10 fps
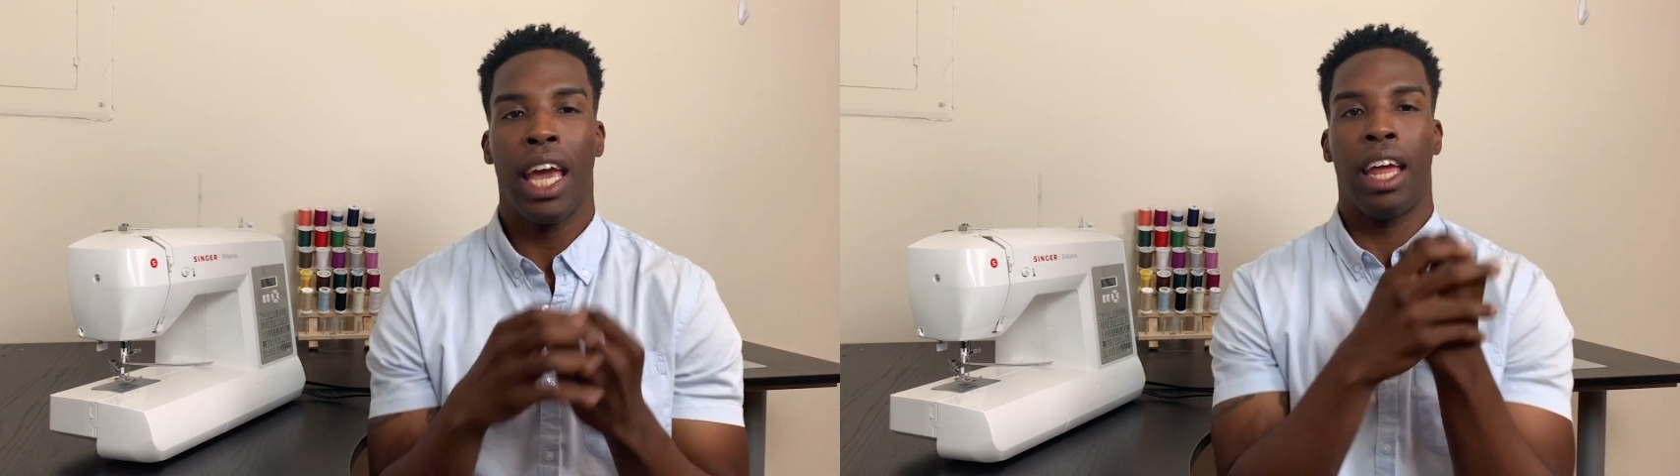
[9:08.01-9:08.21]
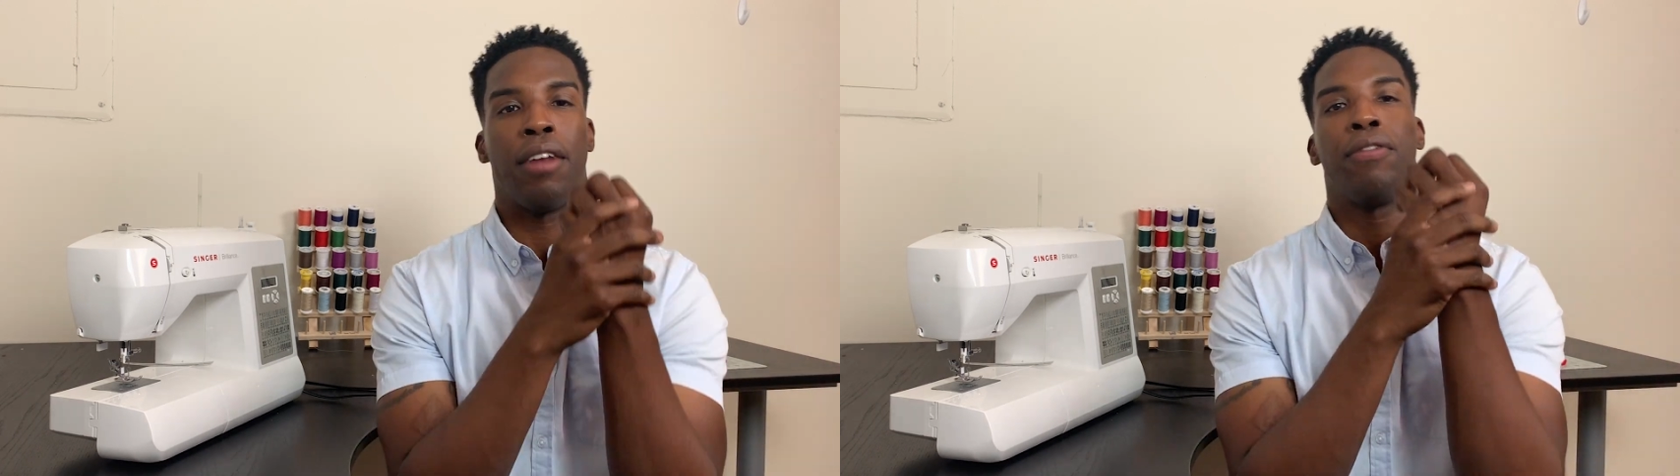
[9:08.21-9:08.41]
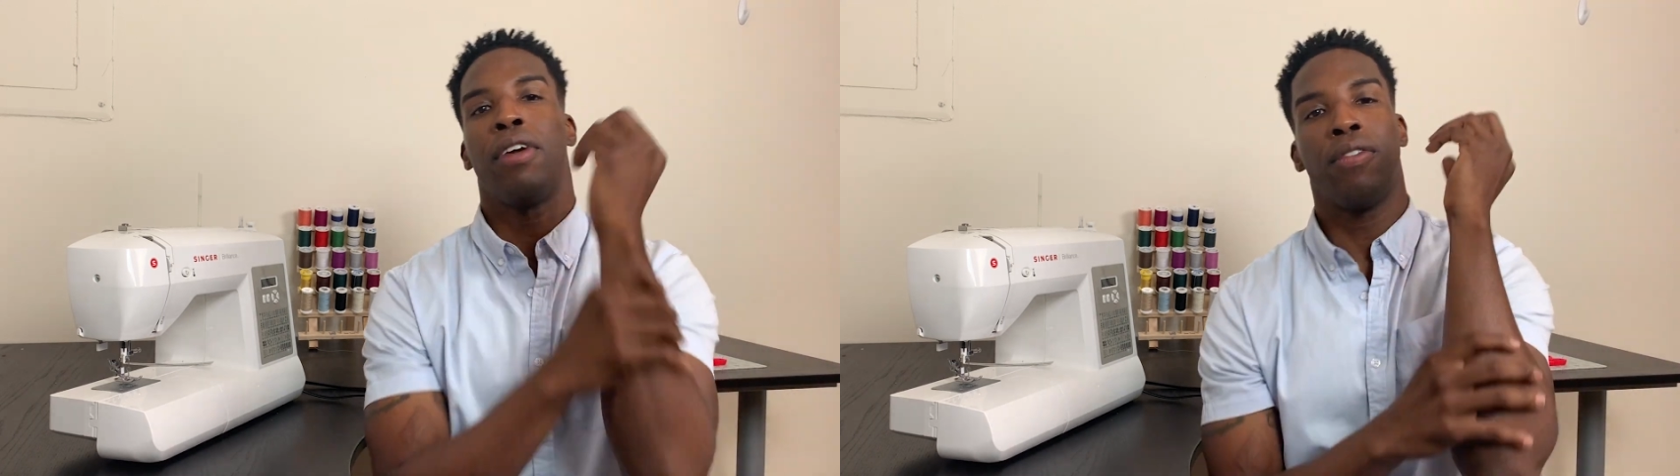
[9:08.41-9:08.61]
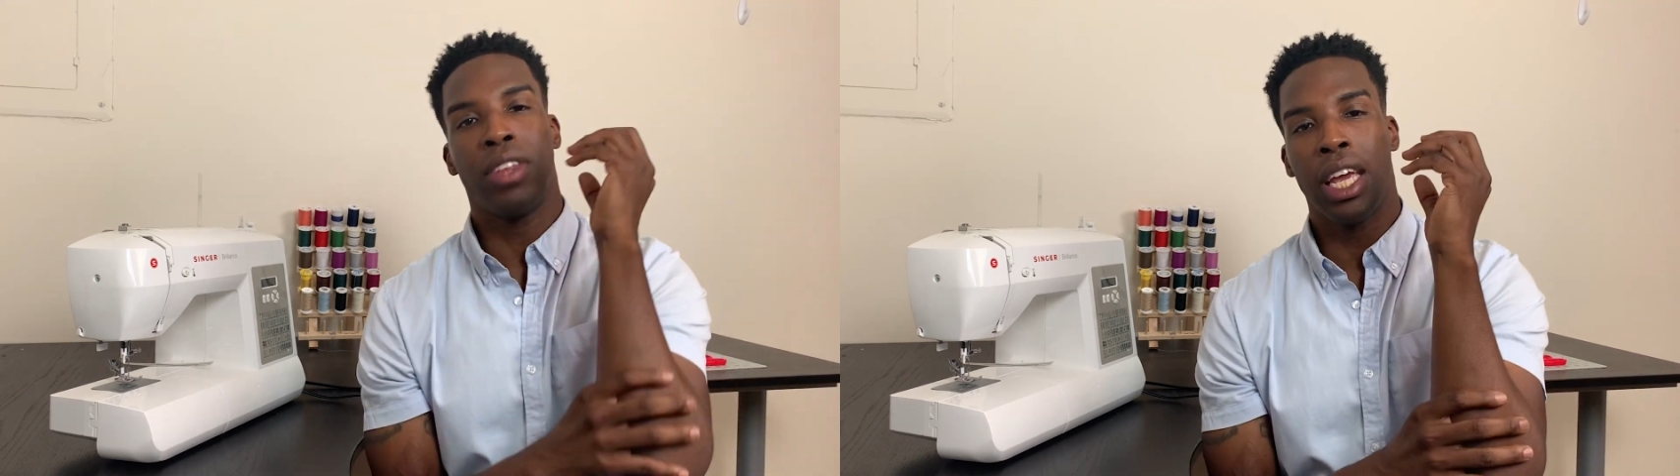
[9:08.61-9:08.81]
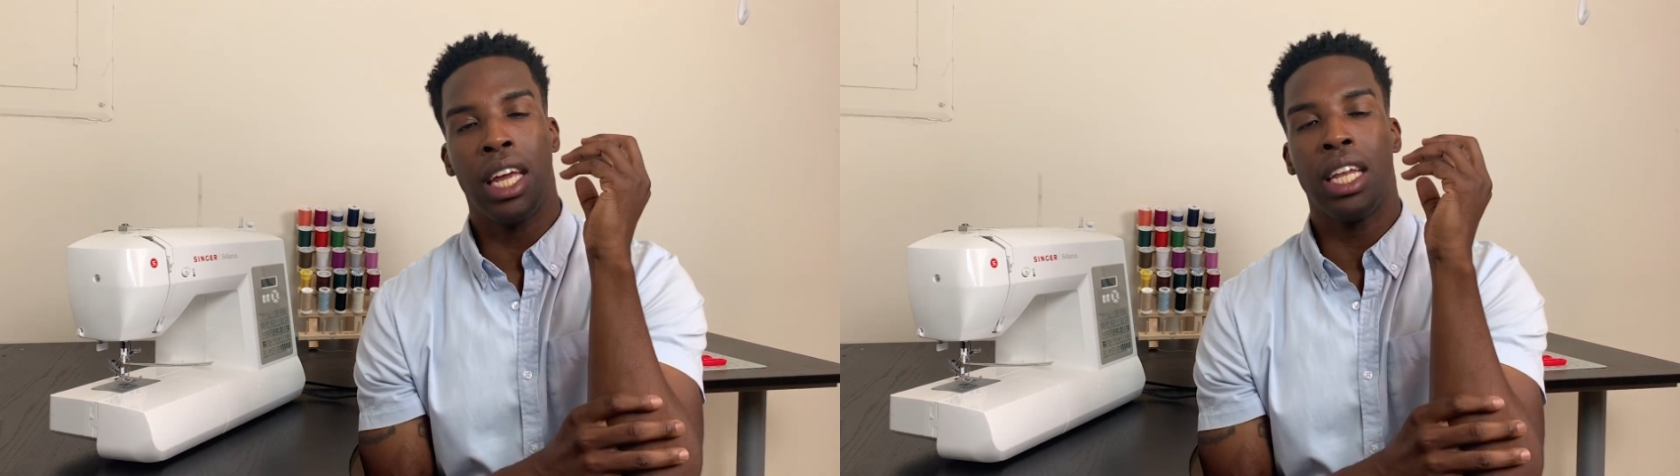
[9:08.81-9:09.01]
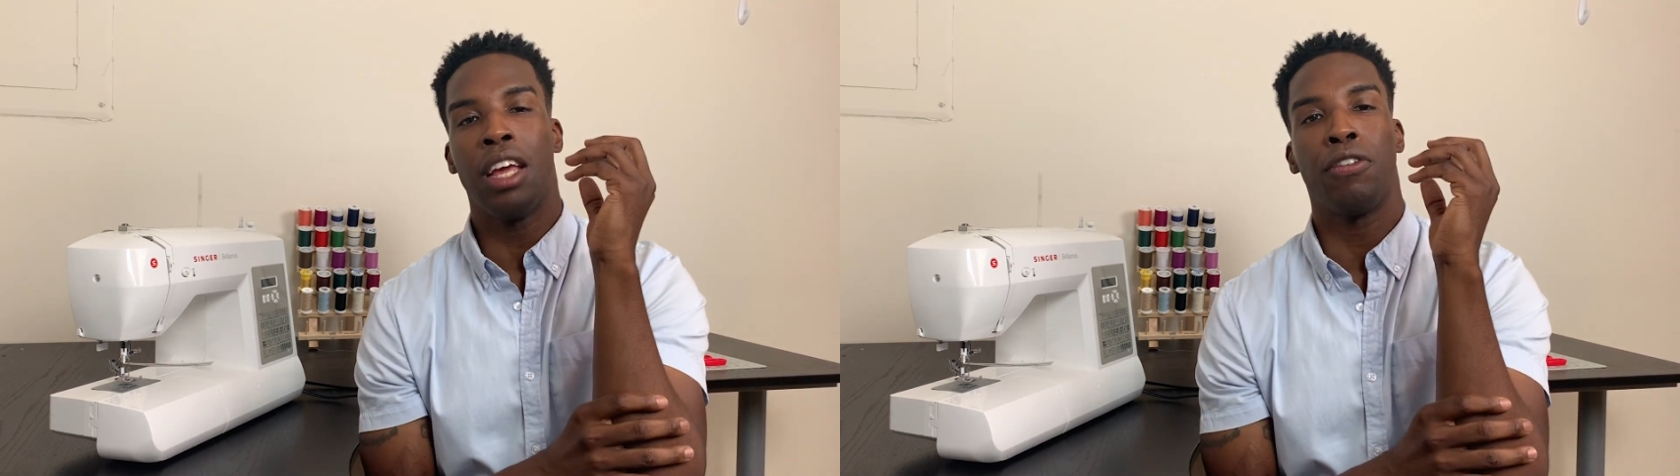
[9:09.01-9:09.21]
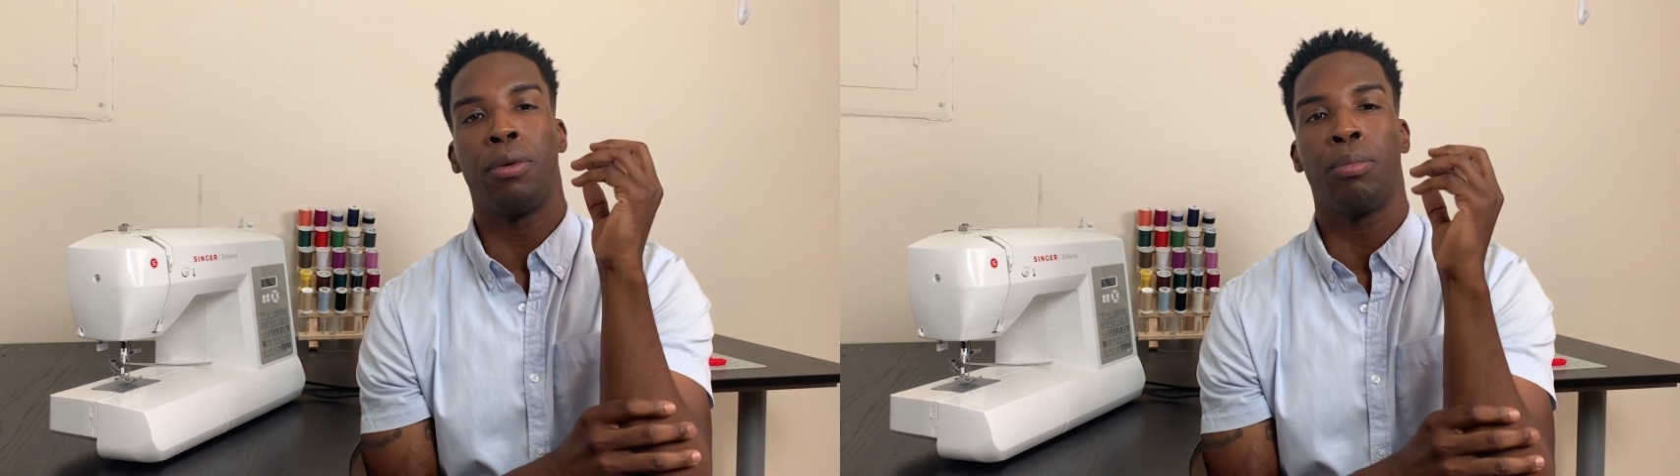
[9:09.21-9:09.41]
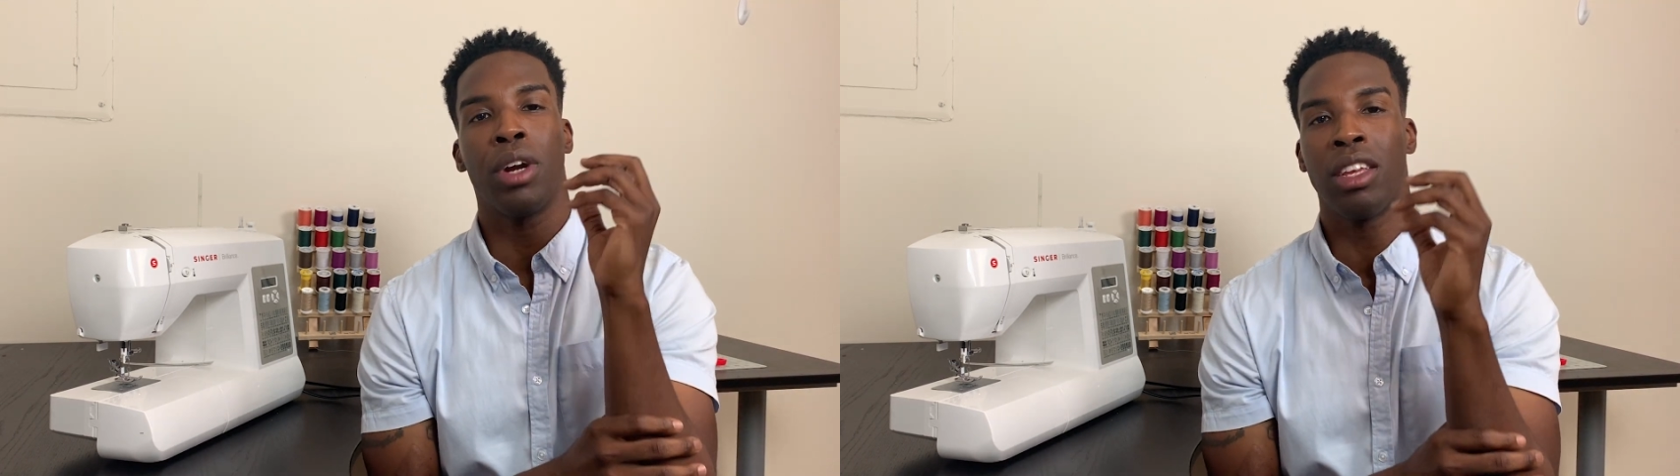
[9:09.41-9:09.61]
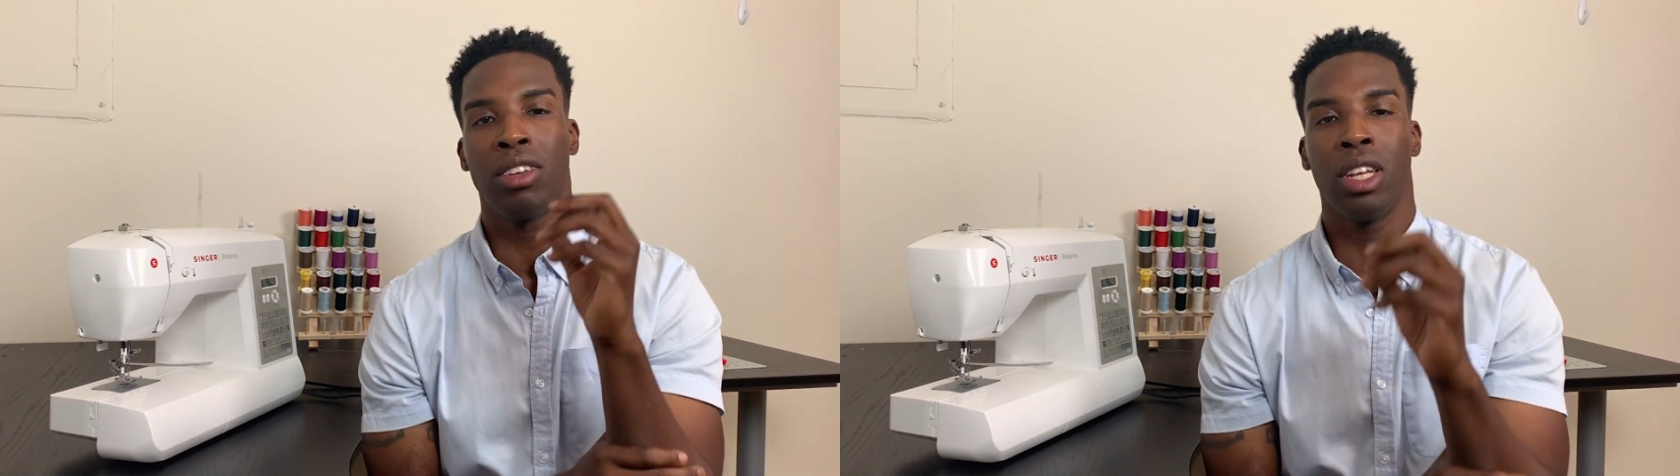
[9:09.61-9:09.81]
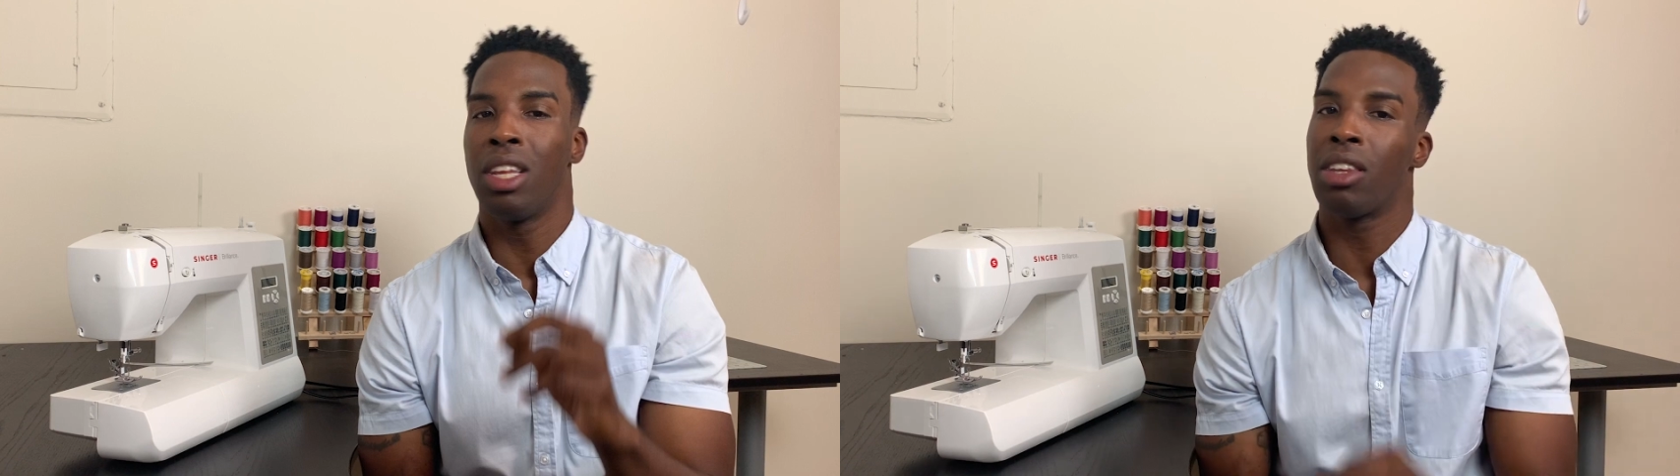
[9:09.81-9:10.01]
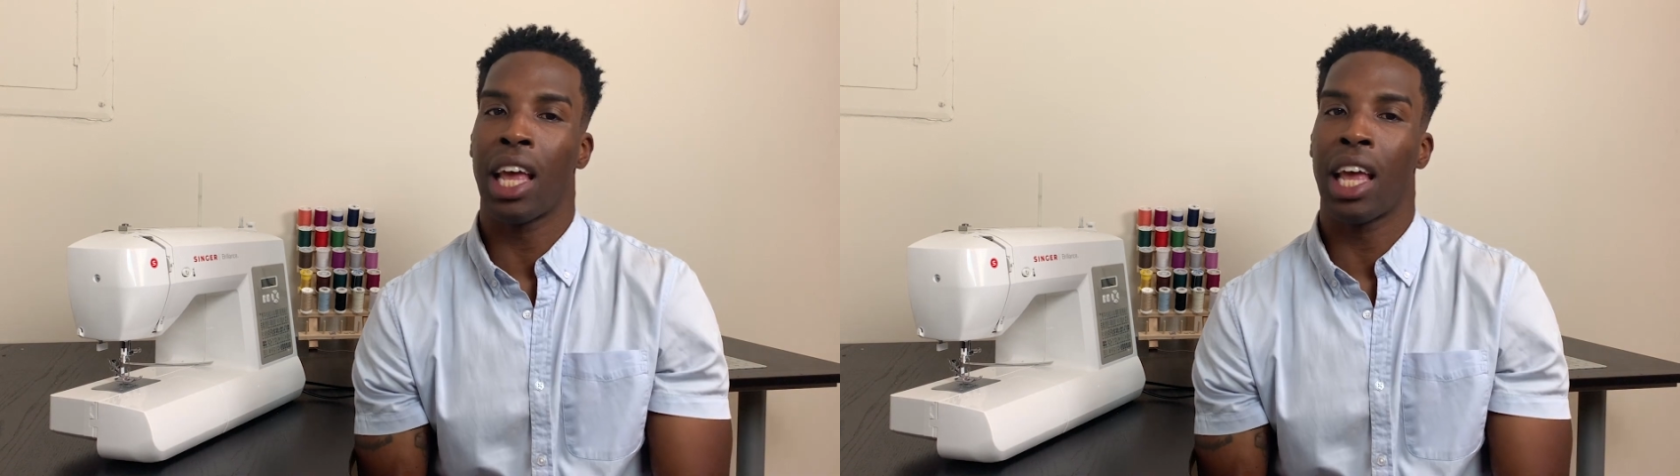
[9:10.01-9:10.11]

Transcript: and 15 different bracelets.